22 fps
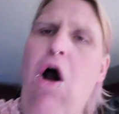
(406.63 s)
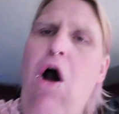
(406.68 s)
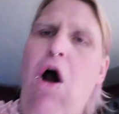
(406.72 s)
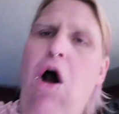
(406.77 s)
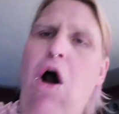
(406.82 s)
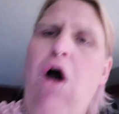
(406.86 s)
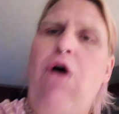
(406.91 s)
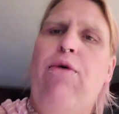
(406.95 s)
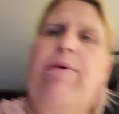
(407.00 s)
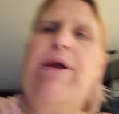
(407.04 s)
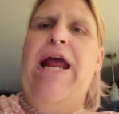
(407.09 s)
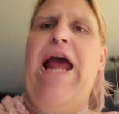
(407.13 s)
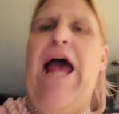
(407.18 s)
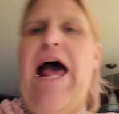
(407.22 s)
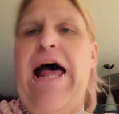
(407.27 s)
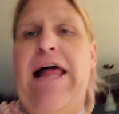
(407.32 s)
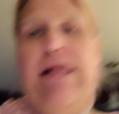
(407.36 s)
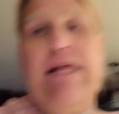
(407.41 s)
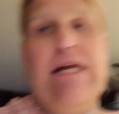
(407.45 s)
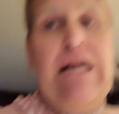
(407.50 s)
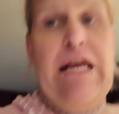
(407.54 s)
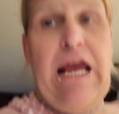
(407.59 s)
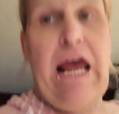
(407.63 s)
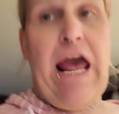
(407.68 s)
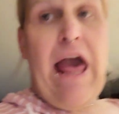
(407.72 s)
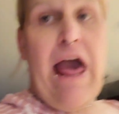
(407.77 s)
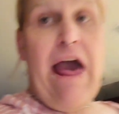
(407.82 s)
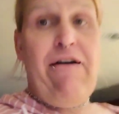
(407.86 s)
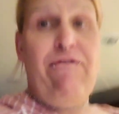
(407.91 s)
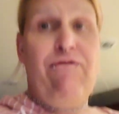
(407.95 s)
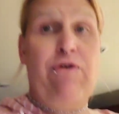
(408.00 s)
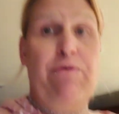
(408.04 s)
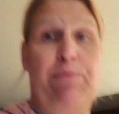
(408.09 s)
in all reality,
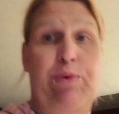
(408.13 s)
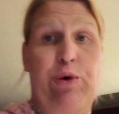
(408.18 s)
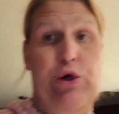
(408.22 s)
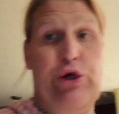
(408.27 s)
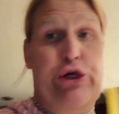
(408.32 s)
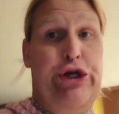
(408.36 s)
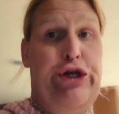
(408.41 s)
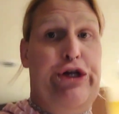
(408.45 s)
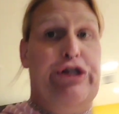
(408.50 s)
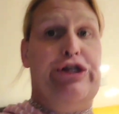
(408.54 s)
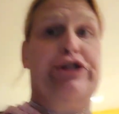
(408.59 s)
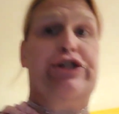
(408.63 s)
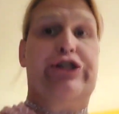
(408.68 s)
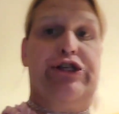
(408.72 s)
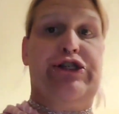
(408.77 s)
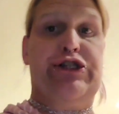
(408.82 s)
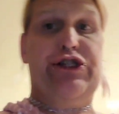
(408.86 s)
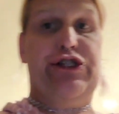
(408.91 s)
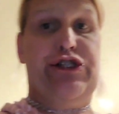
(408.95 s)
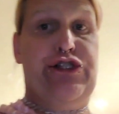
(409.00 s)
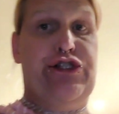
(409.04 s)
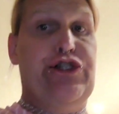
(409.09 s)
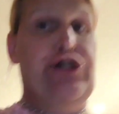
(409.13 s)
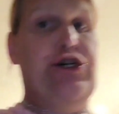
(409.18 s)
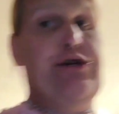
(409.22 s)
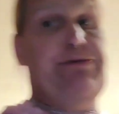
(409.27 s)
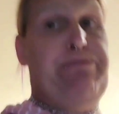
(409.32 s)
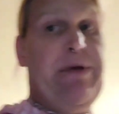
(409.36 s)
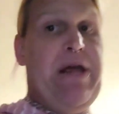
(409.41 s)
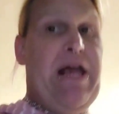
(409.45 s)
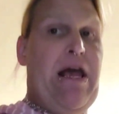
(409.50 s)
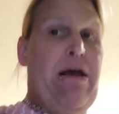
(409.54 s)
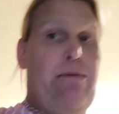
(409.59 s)
every person
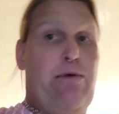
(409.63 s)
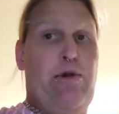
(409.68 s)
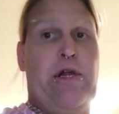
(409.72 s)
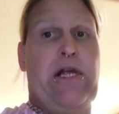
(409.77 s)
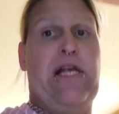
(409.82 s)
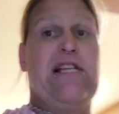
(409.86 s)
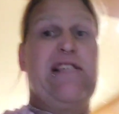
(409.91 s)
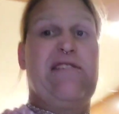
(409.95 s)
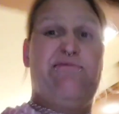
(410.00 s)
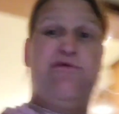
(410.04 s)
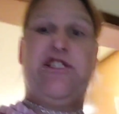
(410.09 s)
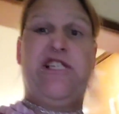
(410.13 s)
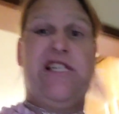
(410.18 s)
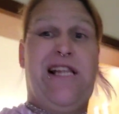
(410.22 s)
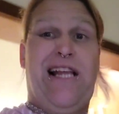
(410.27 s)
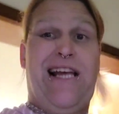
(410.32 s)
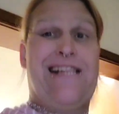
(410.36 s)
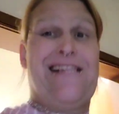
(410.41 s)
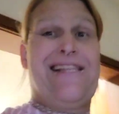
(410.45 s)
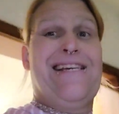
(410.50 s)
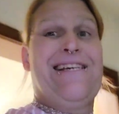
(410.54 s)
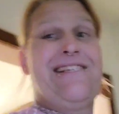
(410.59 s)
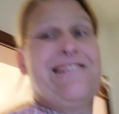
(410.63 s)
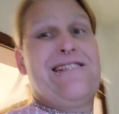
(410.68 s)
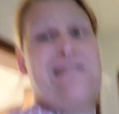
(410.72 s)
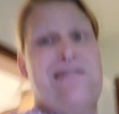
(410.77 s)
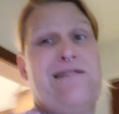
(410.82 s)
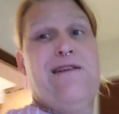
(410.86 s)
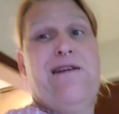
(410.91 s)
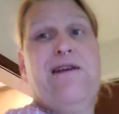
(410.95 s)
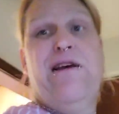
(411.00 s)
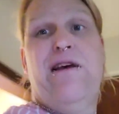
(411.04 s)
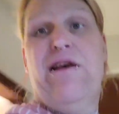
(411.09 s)
should be able to get some shit like this.
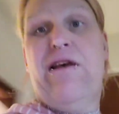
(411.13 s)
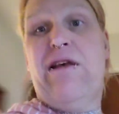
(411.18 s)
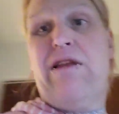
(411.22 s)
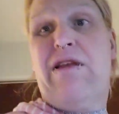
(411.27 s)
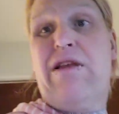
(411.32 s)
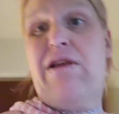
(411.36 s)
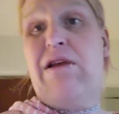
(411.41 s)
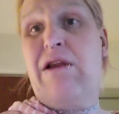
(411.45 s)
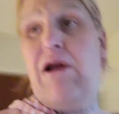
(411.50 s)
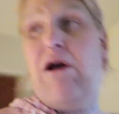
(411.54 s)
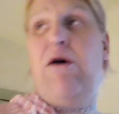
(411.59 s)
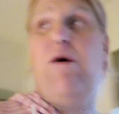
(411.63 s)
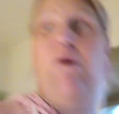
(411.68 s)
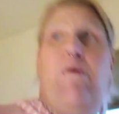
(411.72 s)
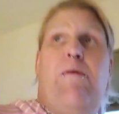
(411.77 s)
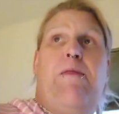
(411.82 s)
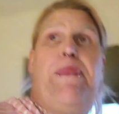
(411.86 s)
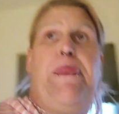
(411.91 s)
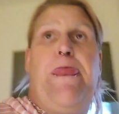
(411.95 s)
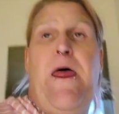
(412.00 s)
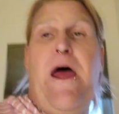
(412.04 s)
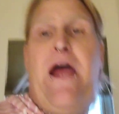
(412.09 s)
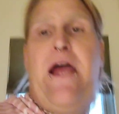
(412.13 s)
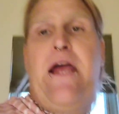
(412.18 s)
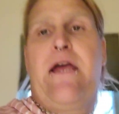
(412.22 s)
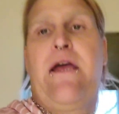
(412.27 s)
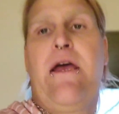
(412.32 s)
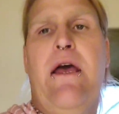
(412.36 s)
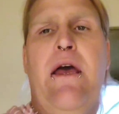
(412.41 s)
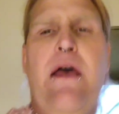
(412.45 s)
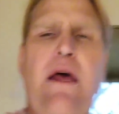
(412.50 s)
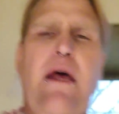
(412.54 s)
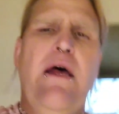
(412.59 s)
You know?
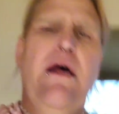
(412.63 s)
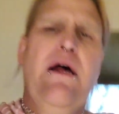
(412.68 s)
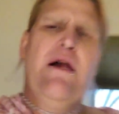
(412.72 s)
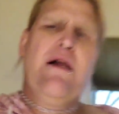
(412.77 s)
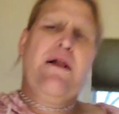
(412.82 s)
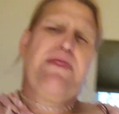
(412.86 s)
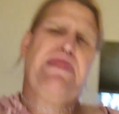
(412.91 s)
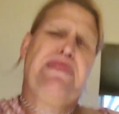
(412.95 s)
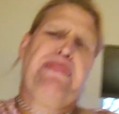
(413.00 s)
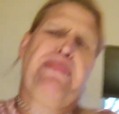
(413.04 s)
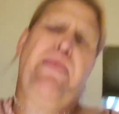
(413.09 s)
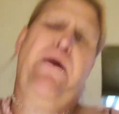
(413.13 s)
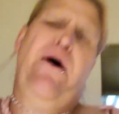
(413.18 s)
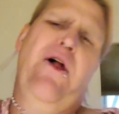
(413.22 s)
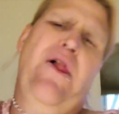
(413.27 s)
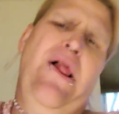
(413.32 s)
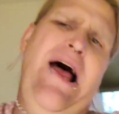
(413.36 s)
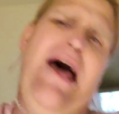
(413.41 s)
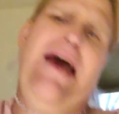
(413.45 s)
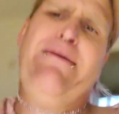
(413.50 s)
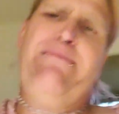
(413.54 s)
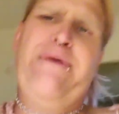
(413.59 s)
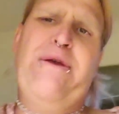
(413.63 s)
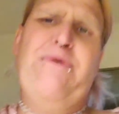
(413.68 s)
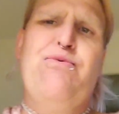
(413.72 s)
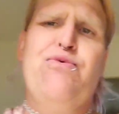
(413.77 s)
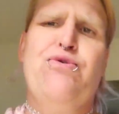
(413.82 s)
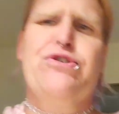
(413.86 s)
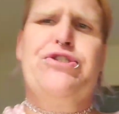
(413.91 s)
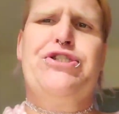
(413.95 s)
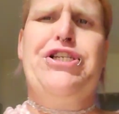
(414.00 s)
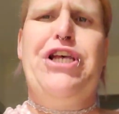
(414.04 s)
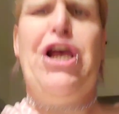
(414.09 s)
Like, a lot of people
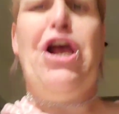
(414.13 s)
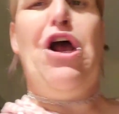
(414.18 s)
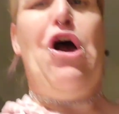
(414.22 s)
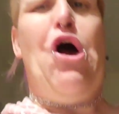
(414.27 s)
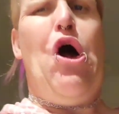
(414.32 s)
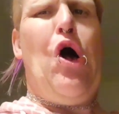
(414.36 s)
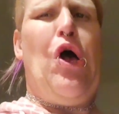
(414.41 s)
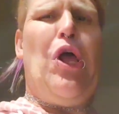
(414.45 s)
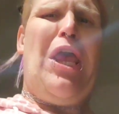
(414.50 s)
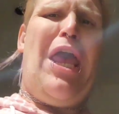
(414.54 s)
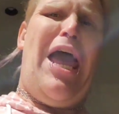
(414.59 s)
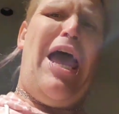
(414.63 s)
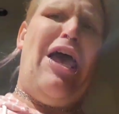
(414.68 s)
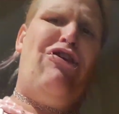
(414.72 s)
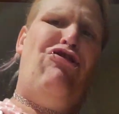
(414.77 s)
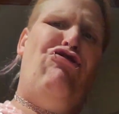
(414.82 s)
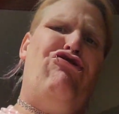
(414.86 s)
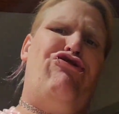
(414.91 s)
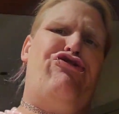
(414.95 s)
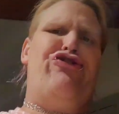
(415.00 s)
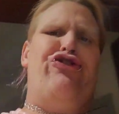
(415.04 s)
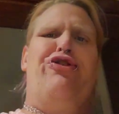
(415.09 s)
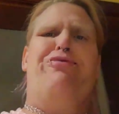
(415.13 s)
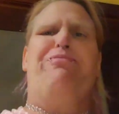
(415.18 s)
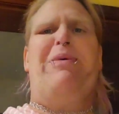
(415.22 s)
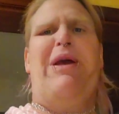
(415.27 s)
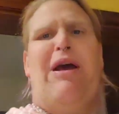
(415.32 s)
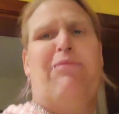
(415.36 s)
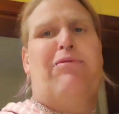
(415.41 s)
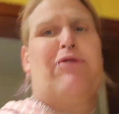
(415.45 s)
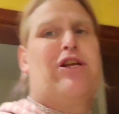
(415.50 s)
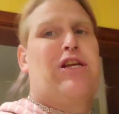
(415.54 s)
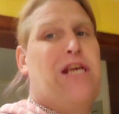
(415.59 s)
would say, oh yeah, you shouldn't be
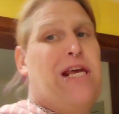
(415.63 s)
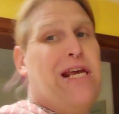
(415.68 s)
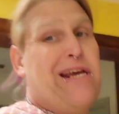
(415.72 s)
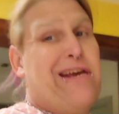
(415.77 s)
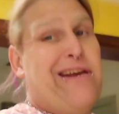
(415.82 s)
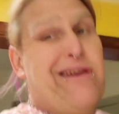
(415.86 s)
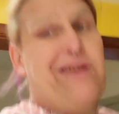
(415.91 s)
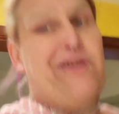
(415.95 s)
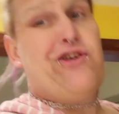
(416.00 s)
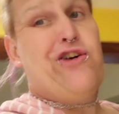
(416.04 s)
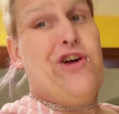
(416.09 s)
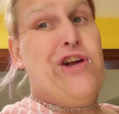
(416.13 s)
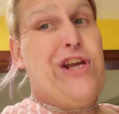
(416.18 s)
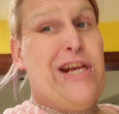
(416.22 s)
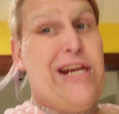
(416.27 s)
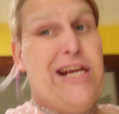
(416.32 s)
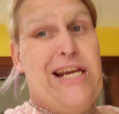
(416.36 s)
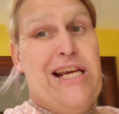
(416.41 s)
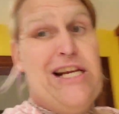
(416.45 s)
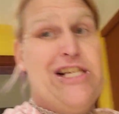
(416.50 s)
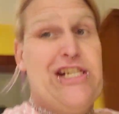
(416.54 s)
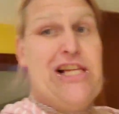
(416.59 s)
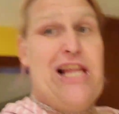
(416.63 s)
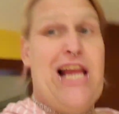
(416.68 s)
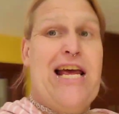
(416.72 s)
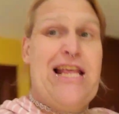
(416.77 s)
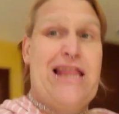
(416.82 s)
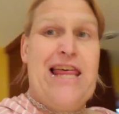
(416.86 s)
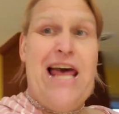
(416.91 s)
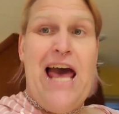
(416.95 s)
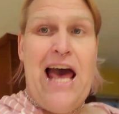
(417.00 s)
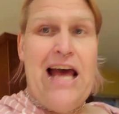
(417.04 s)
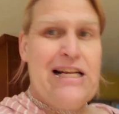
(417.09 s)
able to cook in a kitchen
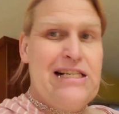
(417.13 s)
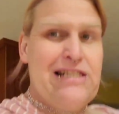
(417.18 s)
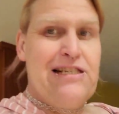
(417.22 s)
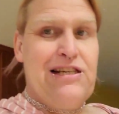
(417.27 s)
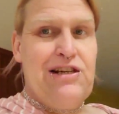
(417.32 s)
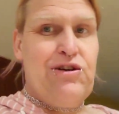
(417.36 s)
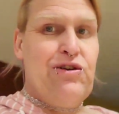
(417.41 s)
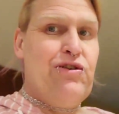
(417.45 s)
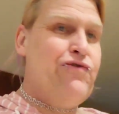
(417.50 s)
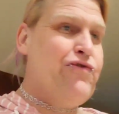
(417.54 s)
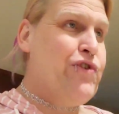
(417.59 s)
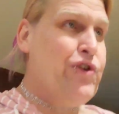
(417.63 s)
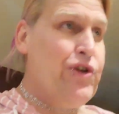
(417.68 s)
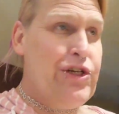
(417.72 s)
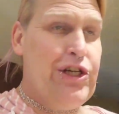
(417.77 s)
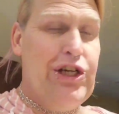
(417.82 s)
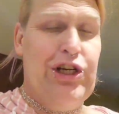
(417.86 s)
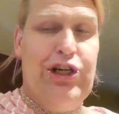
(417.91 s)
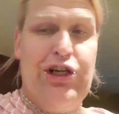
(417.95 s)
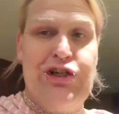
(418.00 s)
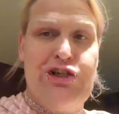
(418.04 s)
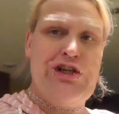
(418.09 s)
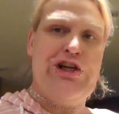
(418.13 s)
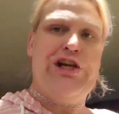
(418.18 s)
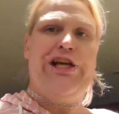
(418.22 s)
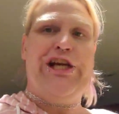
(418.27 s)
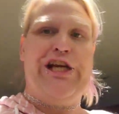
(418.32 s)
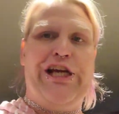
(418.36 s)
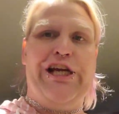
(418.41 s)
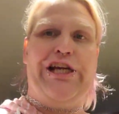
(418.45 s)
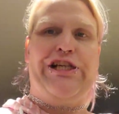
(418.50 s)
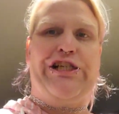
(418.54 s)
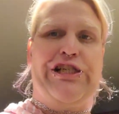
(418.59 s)
like that until you've cooked in a shitty
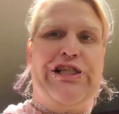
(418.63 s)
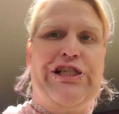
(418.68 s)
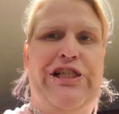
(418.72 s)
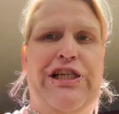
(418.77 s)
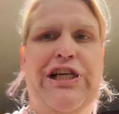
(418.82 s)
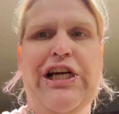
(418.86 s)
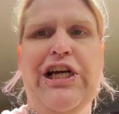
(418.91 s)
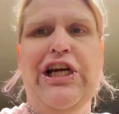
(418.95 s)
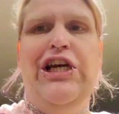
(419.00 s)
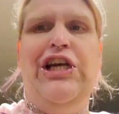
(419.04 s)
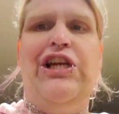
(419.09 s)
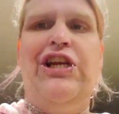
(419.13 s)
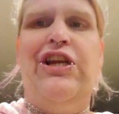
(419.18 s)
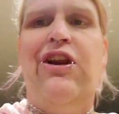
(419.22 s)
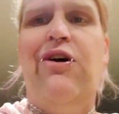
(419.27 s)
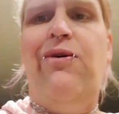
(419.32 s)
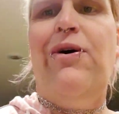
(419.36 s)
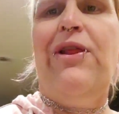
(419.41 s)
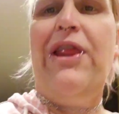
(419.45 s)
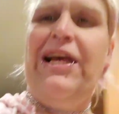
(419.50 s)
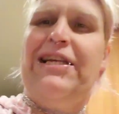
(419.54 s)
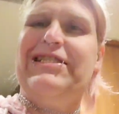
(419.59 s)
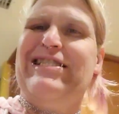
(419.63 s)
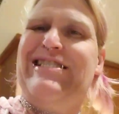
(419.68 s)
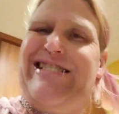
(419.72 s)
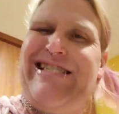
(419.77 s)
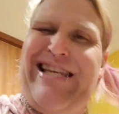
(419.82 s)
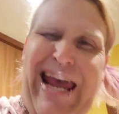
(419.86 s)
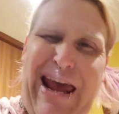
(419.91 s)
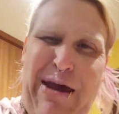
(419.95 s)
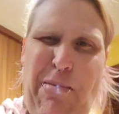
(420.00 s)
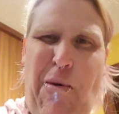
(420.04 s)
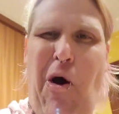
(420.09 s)
kitchen. You know what? That's the
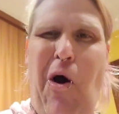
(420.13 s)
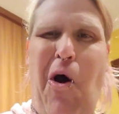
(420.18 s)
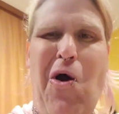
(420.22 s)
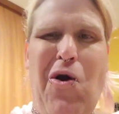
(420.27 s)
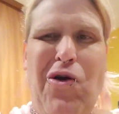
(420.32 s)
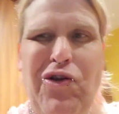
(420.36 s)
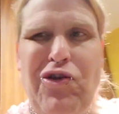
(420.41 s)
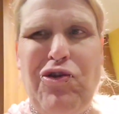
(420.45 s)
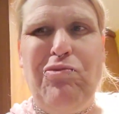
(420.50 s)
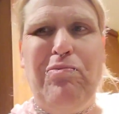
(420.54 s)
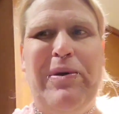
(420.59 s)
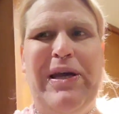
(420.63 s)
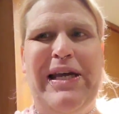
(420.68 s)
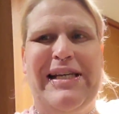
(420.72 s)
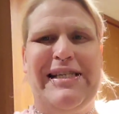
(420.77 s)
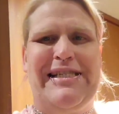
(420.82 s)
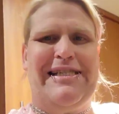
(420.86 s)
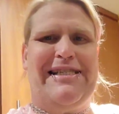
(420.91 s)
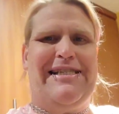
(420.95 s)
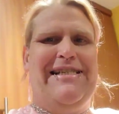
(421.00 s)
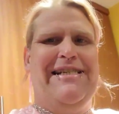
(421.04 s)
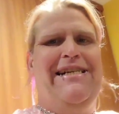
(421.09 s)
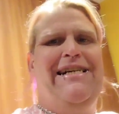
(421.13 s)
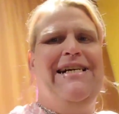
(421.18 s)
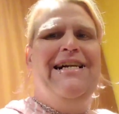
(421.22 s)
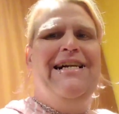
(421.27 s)
same argument